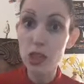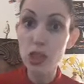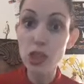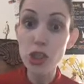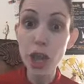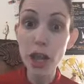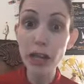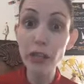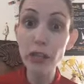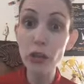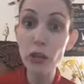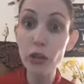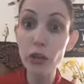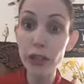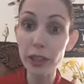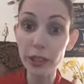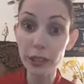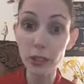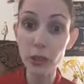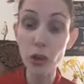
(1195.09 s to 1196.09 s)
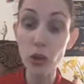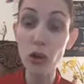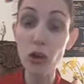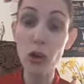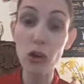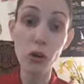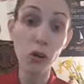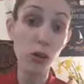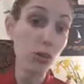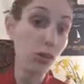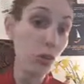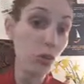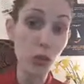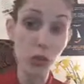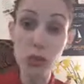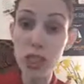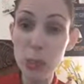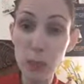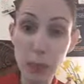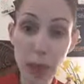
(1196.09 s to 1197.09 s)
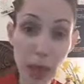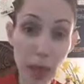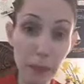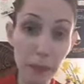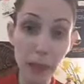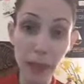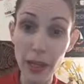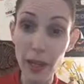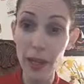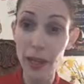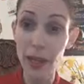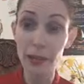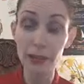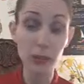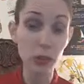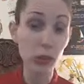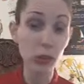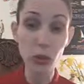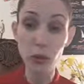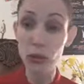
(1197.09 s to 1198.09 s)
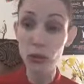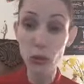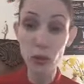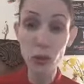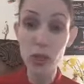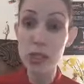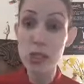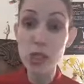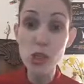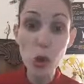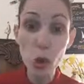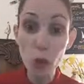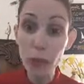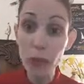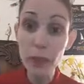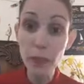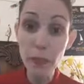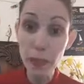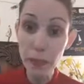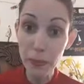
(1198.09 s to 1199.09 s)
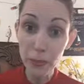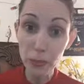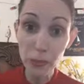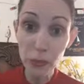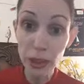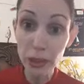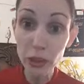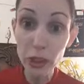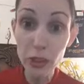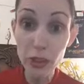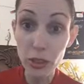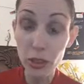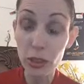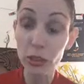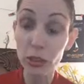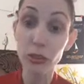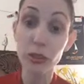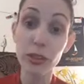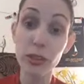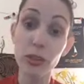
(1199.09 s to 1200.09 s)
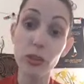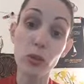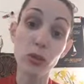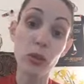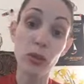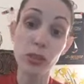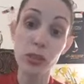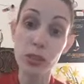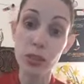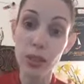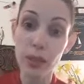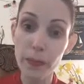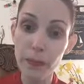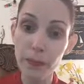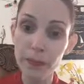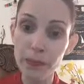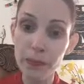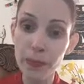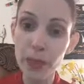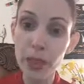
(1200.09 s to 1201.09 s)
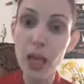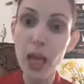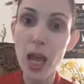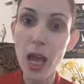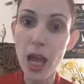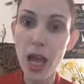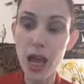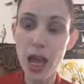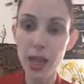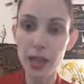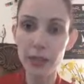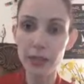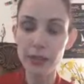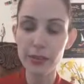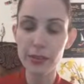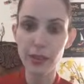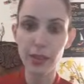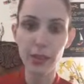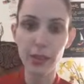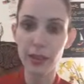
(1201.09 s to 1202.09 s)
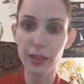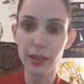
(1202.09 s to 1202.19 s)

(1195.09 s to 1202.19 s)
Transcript: Check your also your spam, and you know, there were so many people registered to this course, and